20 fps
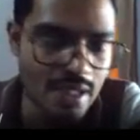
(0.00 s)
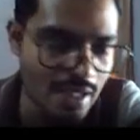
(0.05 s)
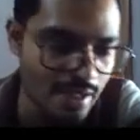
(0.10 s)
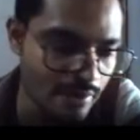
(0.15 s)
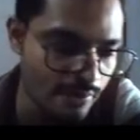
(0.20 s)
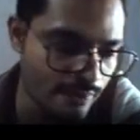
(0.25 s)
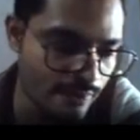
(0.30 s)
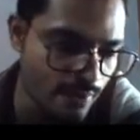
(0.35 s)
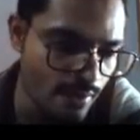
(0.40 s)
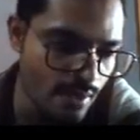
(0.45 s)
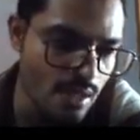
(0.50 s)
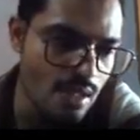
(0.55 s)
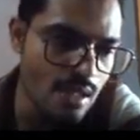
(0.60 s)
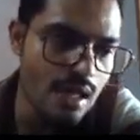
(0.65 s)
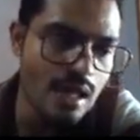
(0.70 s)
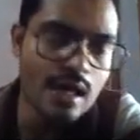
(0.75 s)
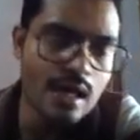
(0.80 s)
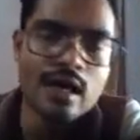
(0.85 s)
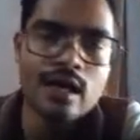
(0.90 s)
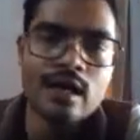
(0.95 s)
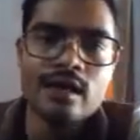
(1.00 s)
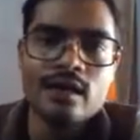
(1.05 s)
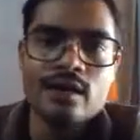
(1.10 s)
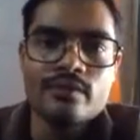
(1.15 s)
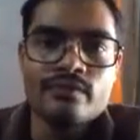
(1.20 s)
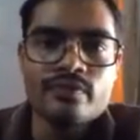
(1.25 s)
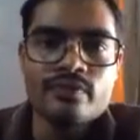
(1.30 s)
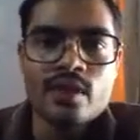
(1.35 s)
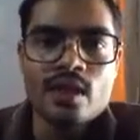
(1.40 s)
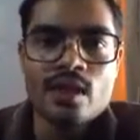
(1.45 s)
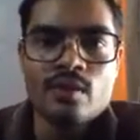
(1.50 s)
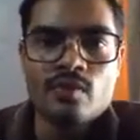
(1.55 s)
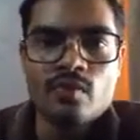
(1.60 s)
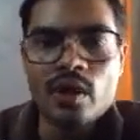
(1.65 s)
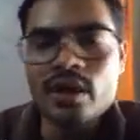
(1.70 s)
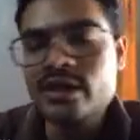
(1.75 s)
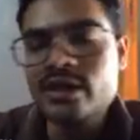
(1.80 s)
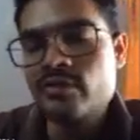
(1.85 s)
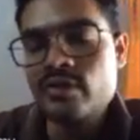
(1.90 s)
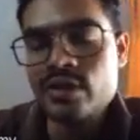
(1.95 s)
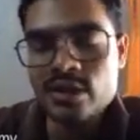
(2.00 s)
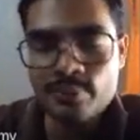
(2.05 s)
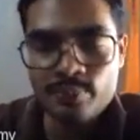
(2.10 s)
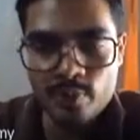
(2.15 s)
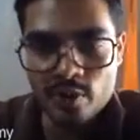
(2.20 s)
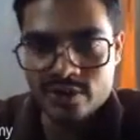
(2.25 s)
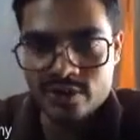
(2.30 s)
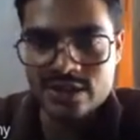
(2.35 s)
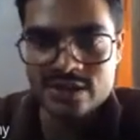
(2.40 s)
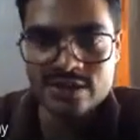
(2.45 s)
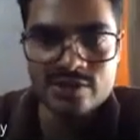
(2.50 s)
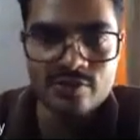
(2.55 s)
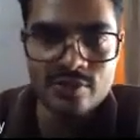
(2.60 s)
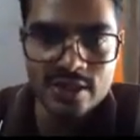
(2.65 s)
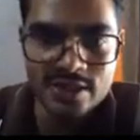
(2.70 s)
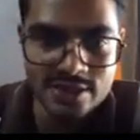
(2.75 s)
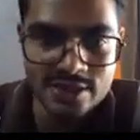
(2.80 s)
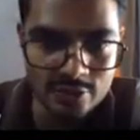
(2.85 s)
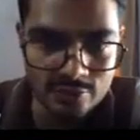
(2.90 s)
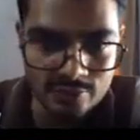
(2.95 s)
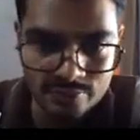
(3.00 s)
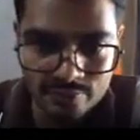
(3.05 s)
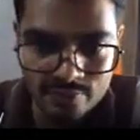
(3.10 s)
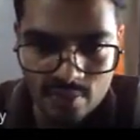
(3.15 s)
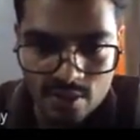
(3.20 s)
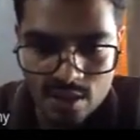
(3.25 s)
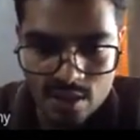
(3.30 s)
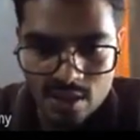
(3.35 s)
mean? Uh, whatever the process you assume.